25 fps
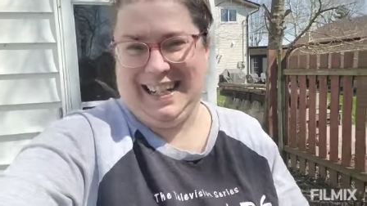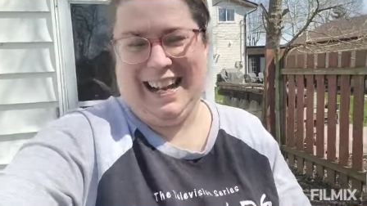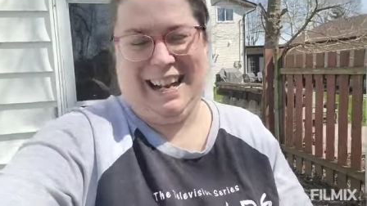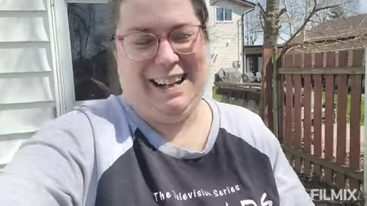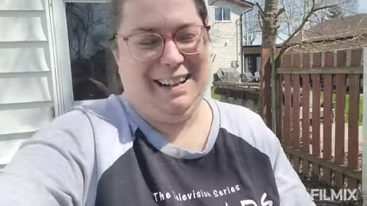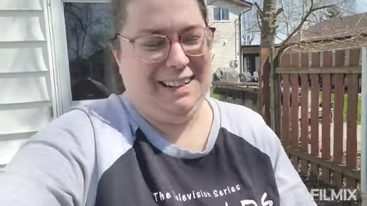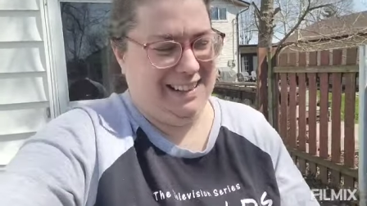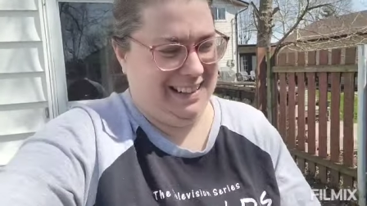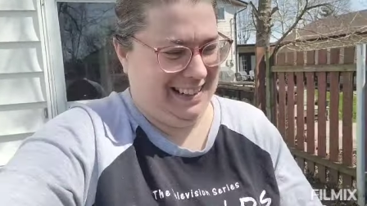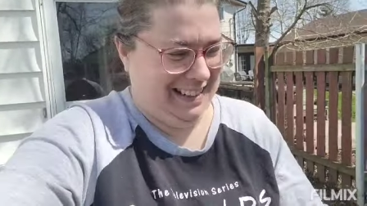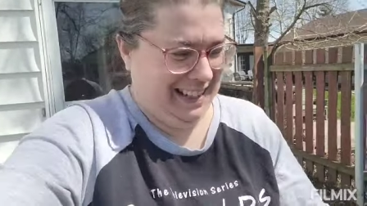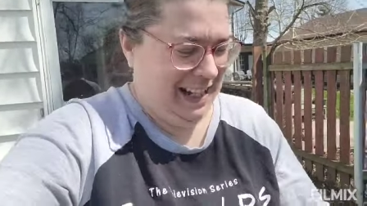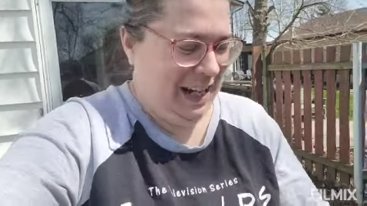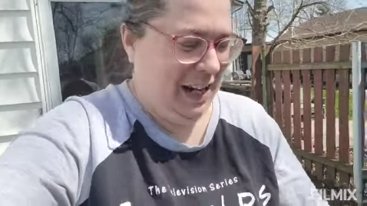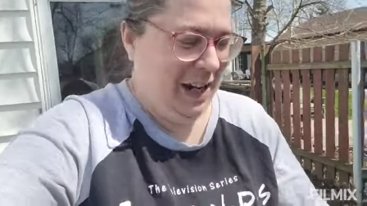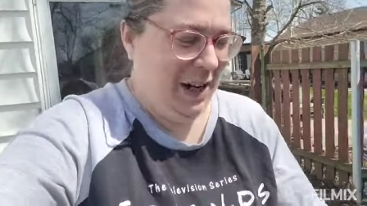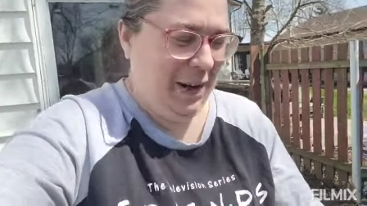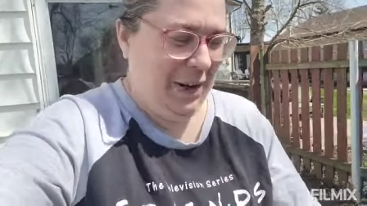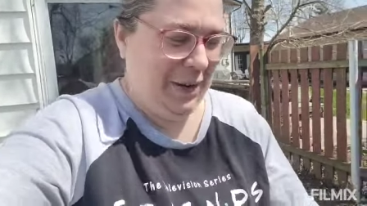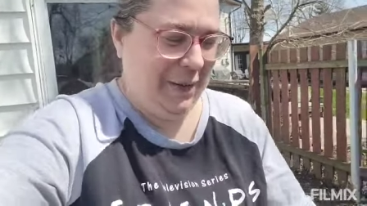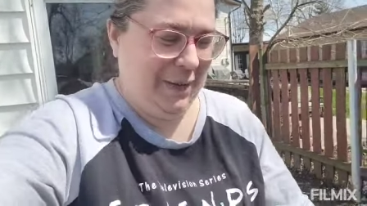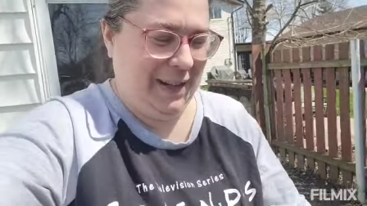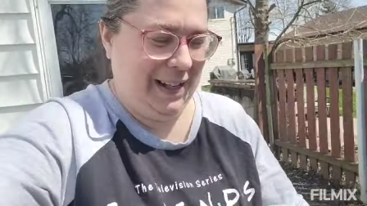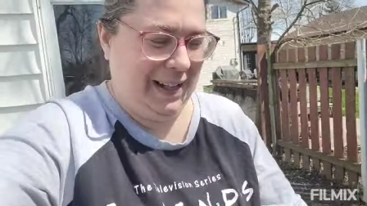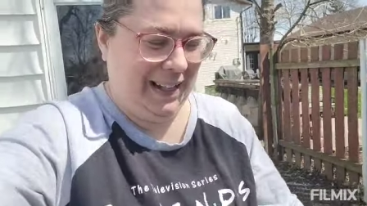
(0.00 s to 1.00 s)
yeah,
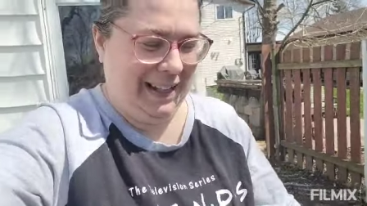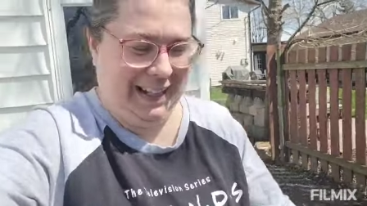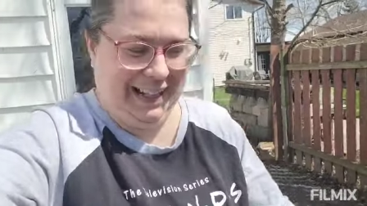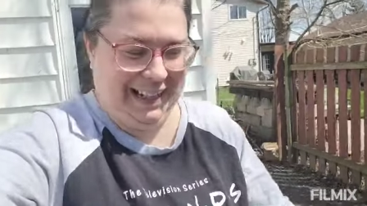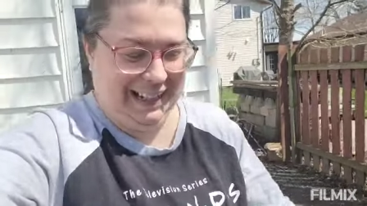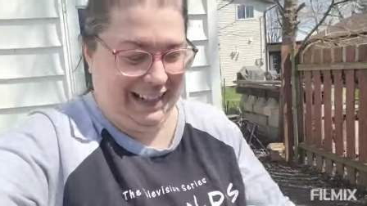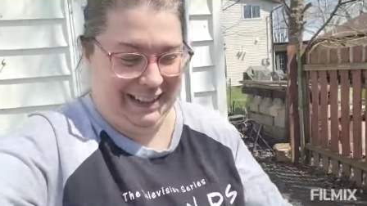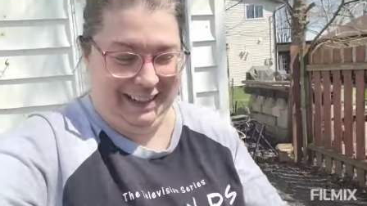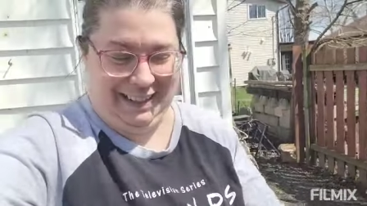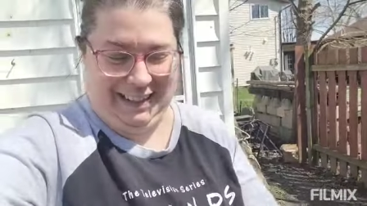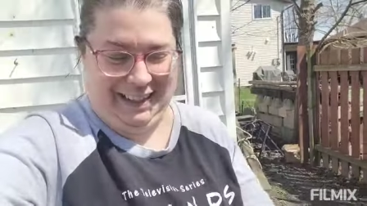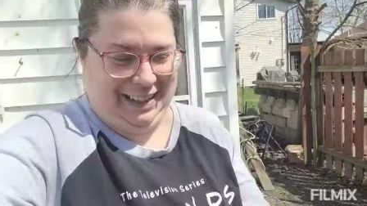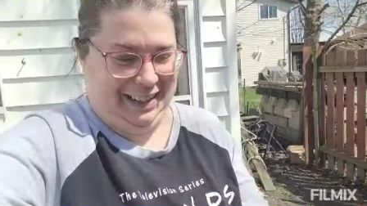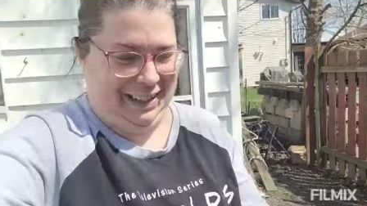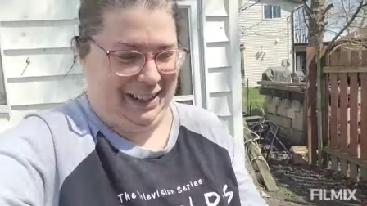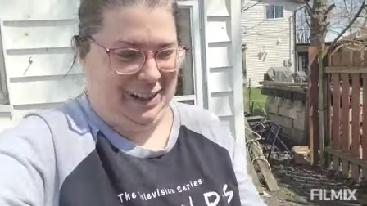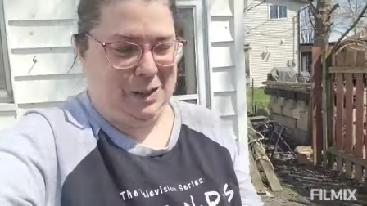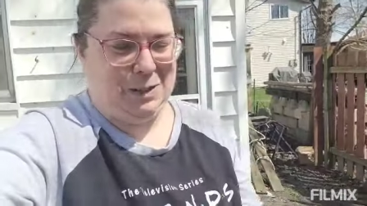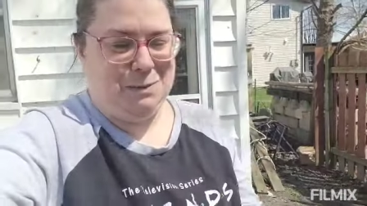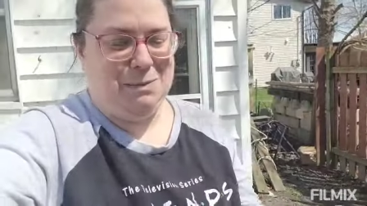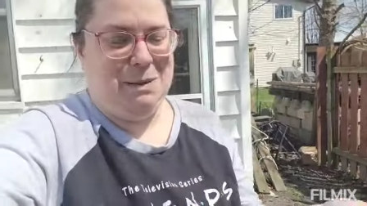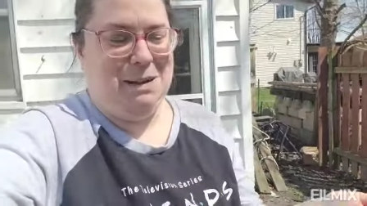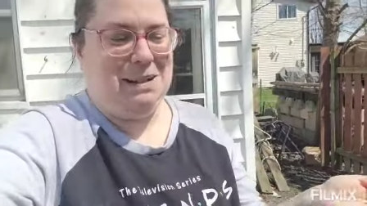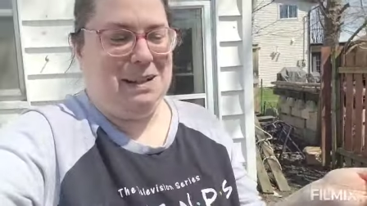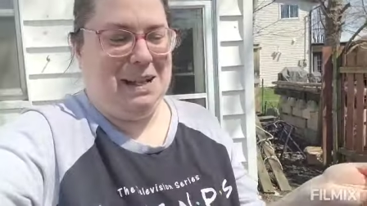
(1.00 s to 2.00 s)
what, there
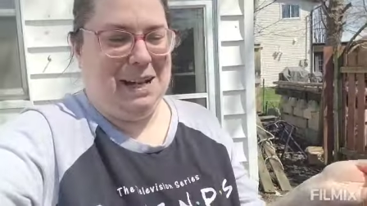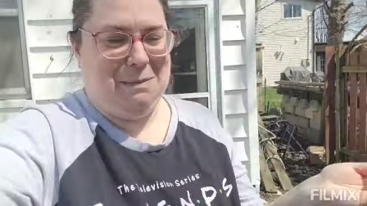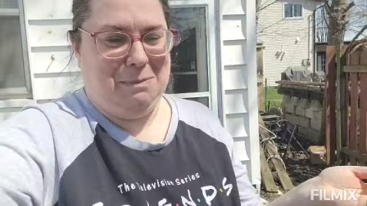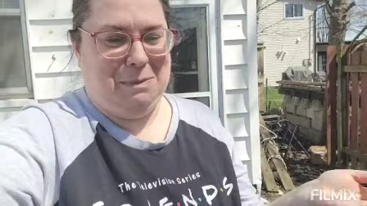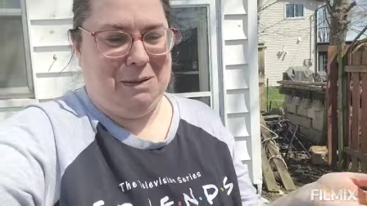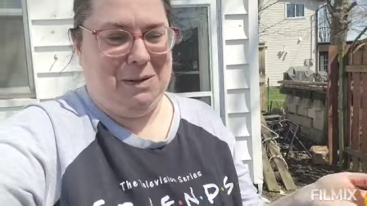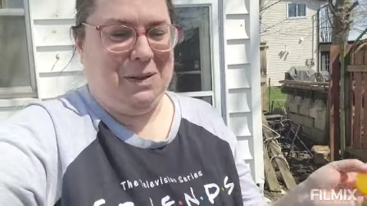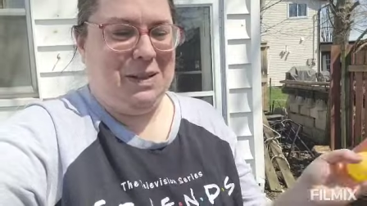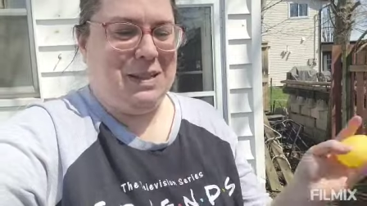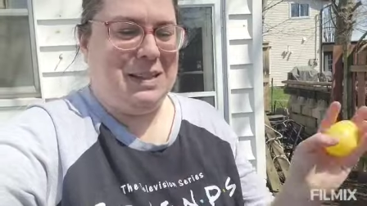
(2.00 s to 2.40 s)
goes my table,